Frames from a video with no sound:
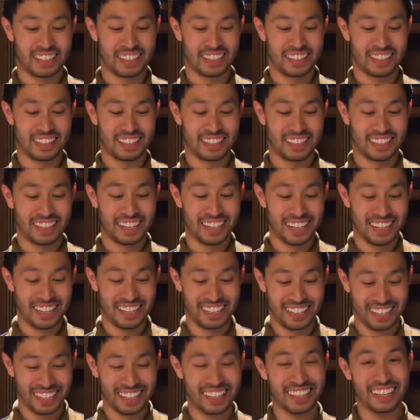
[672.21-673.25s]

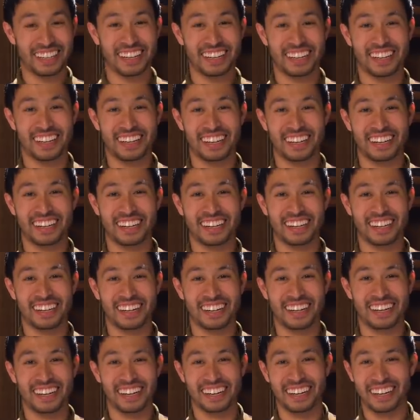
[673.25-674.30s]

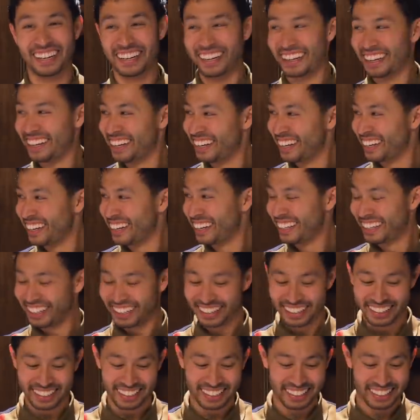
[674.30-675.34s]

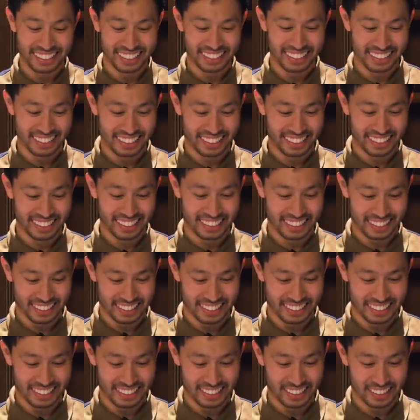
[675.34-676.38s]

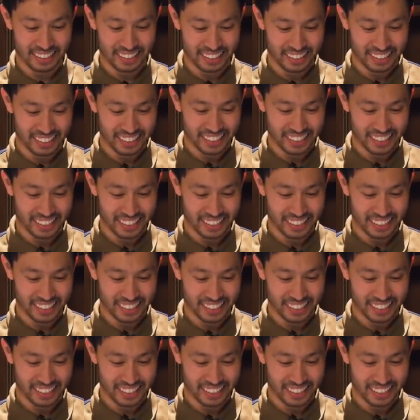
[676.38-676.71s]
[no speech]